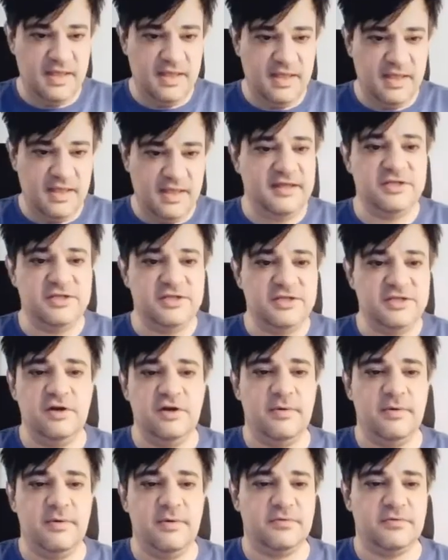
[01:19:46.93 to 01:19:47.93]
They teach the
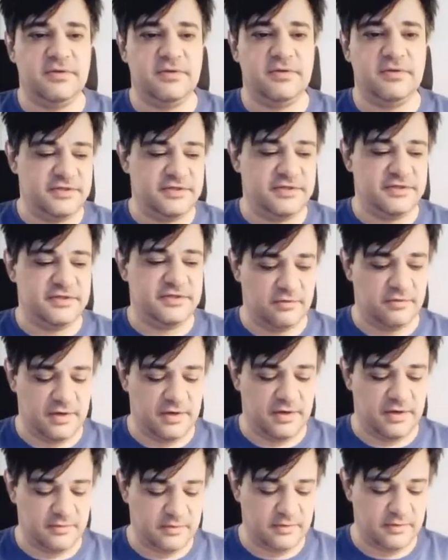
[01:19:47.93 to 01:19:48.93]
New Age religion to the
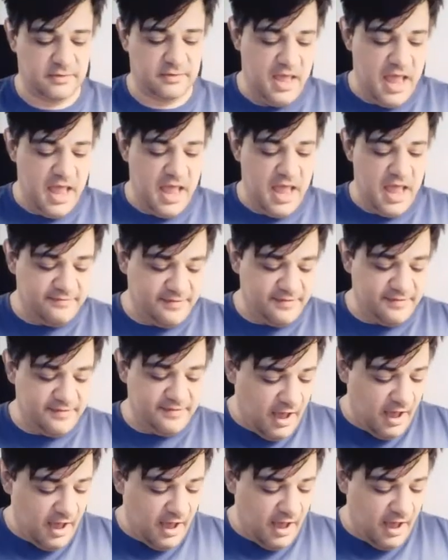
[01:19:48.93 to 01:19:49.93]
children now. And
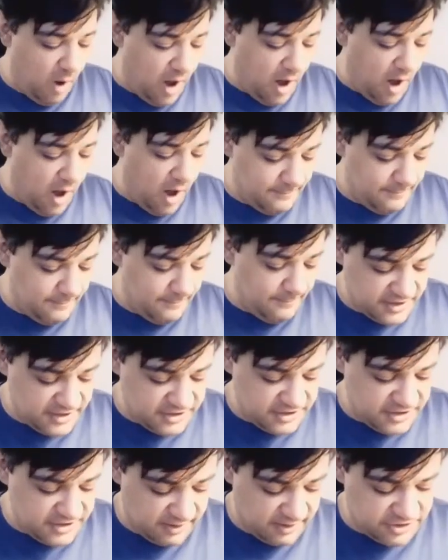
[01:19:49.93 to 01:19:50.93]
see, why my
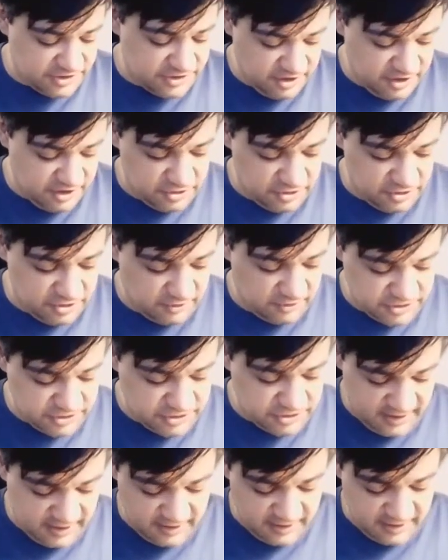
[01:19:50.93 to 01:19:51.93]
generation, your
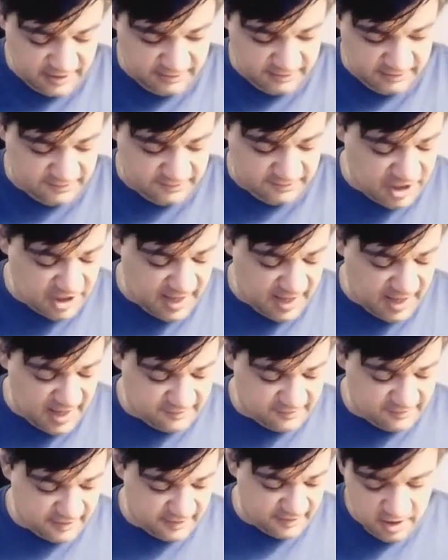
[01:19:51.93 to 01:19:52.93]
generation, is Gen
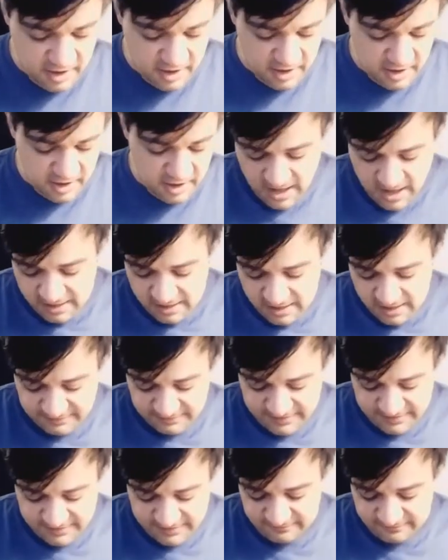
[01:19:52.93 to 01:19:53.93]
X there,
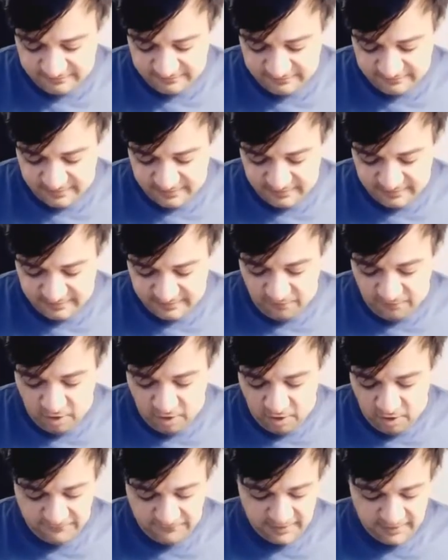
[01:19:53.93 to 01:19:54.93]
didn't
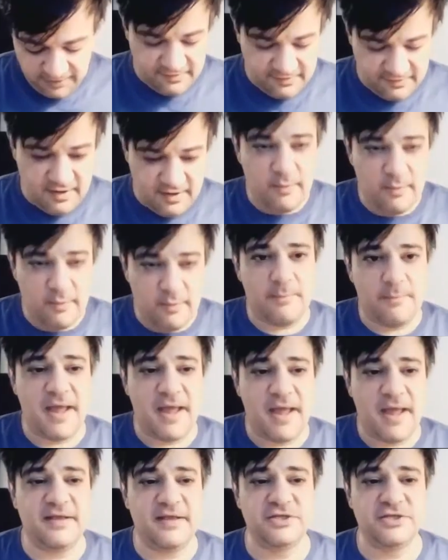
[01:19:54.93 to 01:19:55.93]
fall for this is that we weren't
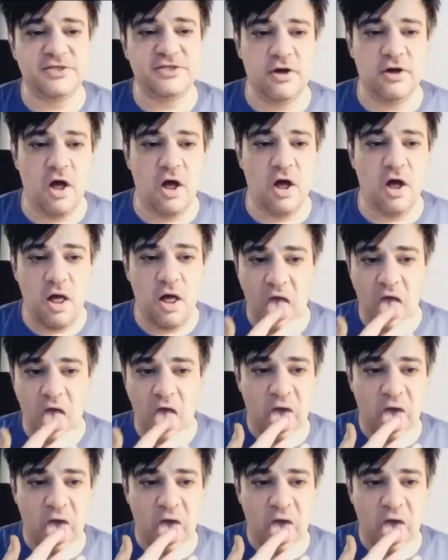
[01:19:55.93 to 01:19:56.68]
paying attention at all.